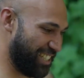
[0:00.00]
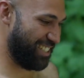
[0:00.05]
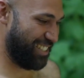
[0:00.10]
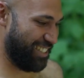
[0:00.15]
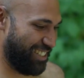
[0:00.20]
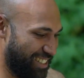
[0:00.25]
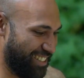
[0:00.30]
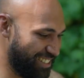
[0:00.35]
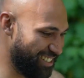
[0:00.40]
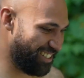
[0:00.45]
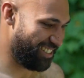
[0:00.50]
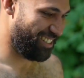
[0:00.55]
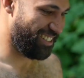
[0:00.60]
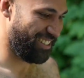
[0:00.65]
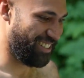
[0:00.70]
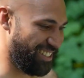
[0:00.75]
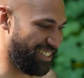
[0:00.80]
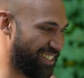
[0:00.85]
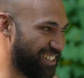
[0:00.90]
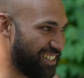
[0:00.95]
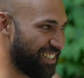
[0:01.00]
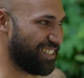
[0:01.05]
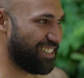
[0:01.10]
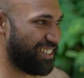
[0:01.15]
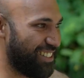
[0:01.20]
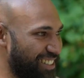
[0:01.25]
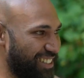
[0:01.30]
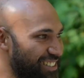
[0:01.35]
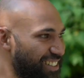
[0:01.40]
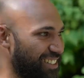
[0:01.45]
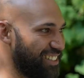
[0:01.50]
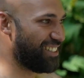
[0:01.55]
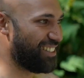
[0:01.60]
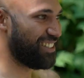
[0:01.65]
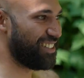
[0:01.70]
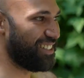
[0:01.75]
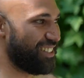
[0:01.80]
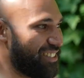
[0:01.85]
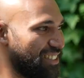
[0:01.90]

Every day. Dis-